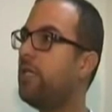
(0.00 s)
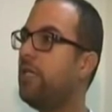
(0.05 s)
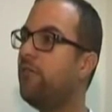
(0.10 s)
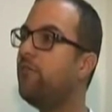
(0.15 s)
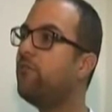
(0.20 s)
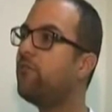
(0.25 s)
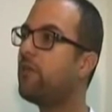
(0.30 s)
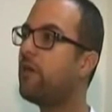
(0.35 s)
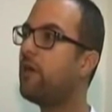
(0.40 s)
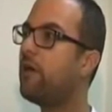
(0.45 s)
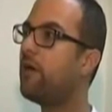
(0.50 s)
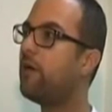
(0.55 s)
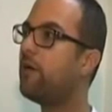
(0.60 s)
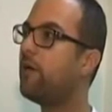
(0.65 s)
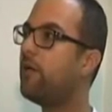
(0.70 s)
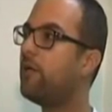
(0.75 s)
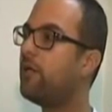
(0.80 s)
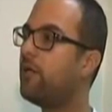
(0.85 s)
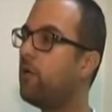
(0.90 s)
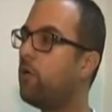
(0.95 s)
leave
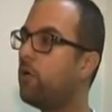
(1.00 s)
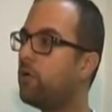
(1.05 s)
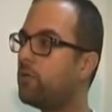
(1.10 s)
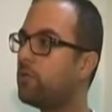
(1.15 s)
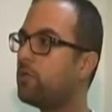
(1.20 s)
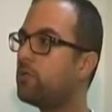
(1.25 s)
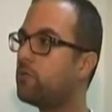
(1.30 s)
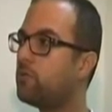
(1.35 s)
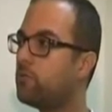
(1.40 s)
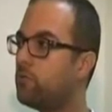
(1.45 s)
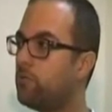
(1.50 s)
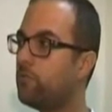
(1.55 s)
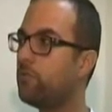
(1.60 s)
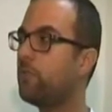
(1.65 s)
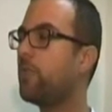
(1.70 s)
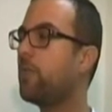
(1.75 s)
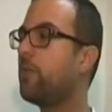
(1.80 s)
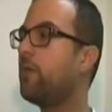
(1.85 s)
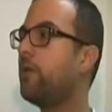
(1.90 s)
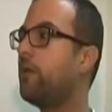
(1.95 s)
in order to
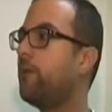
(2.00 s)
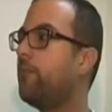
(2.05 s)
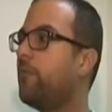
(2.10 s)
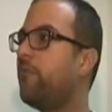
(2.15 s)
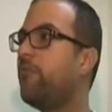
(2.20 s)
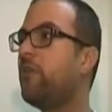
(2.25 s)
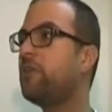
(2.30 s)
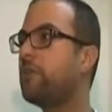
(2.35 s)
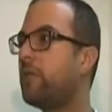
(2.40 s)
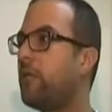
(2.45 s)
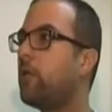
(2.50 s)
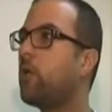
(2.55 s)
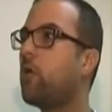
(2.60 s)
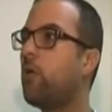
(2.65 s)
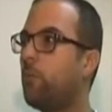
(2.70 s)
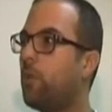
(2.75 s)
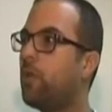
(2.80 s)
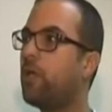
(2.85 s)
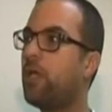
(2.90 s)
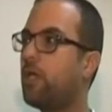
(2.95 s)
prevent any
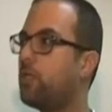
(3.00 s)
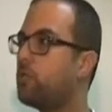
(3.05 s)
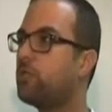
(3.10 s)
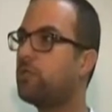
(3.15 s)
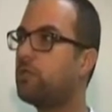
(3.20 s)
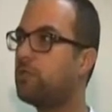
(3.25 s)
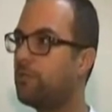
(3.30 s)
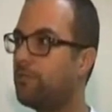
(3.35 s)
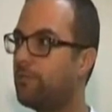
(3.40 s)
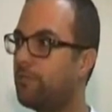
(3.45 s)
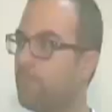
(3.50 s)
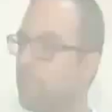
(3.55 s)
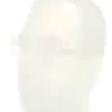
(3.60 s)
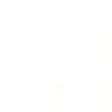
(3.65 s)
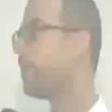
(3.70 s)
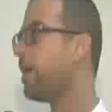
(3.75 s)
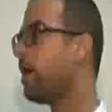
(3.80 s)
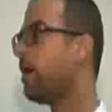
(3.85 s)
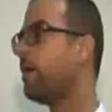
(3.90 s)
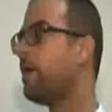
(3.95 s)
complications.
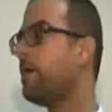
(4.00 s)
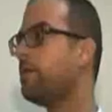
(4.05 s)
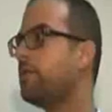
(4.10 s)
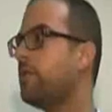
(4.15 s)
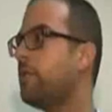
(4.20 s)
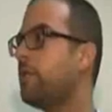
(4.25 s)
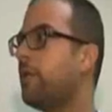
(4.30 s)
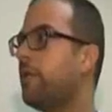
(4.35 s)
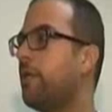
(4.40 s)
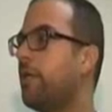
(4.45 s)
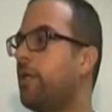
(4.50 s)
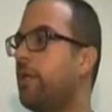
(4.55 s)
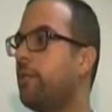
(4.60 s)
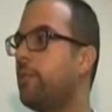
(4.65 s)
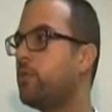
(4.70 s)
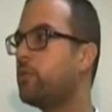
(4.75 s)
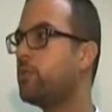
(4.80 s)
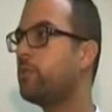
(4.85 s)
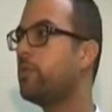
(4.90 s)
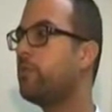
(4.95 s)
We are not taking any
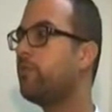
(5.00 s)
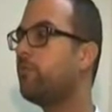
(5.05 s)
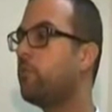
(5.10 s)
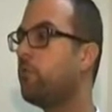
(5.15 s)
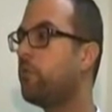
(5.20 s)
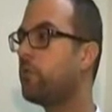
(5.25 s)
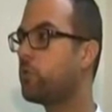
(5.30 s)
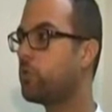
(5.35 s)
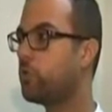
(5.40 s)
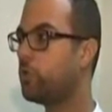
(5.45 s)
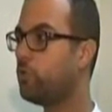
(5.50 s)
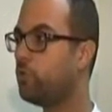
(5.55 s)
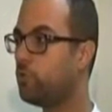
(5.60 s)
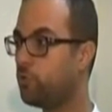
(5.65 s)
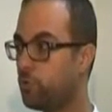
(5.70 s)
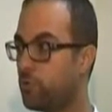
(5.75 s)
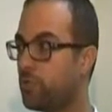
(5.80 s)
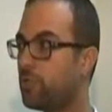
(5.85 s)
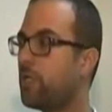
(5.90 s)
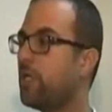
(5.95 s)
measurement for the
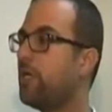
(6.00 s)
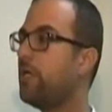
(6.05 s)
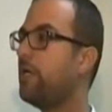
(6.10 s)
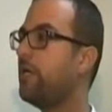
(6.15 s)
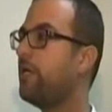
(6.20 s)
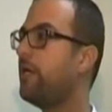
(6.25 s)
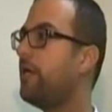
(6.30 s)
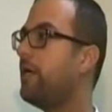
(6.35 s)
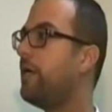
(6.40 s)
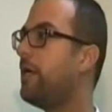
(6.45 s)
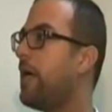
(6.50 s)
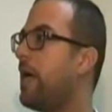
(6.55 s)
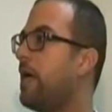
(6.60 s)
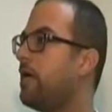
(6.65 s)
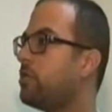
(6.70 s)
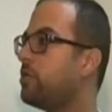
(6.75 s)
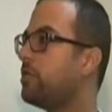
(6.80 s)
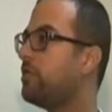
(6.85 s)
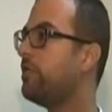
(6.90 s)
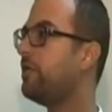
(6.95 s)
shoes.
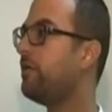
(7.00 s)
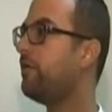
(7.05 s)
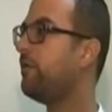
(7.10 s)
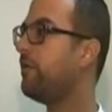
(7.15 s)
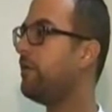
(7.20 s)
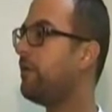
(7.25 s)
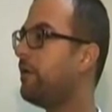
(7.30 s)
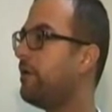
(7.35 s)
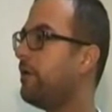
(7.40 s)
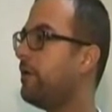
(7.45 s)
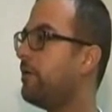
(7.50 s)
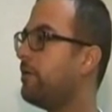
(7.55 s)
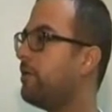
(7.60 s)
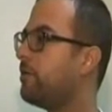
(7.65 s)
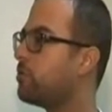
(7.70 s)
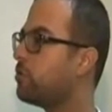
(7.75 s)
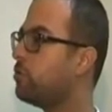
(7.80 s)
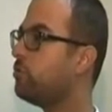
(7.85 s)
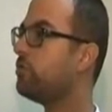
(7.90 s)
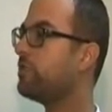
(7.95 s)
Actually,
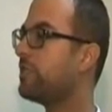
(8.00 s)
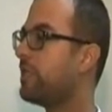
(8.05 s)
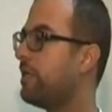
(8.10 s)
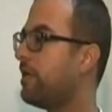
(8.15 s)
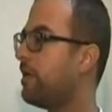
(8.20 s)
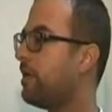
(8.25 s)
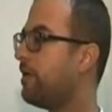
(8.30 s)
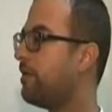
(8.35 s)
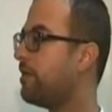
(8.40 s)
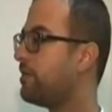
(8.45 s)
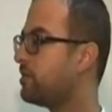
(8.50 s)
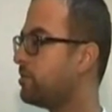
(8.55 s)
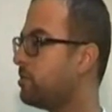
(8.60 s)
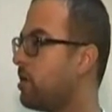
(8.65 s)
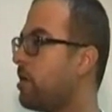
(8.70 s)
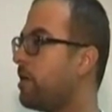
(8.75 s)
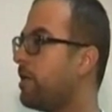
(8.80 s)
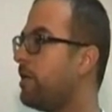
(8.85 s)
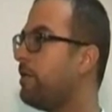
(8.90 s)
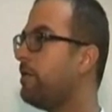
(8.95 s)
the shoes, the
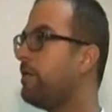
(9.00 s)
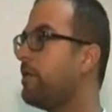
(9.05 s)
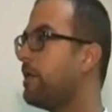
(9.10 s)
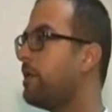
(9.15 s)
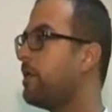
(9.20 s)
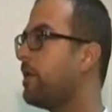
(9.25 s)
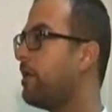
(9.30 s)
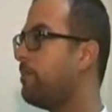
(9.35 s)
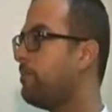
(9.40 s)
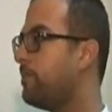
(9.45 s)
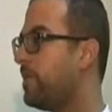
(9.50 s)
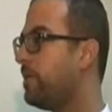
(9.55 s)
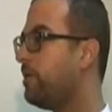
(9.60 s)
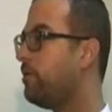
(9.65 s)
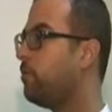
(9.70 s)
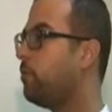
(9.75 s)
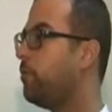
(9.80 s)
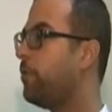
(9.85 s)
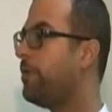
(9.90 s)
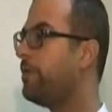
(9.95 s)
stocking that can
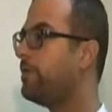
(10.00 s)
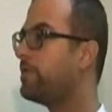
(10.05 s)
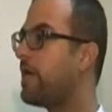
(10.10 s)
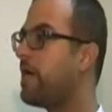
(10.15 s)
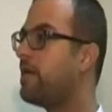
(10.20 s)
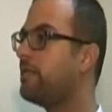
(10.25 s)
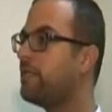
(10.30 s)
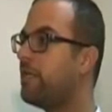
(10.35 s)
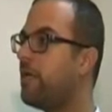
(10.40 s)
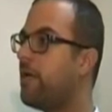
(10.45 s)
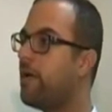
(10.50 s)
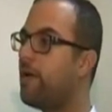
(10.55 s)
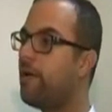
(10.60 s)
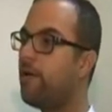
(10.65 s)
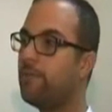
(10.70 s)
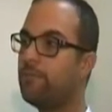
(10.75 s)
be worn as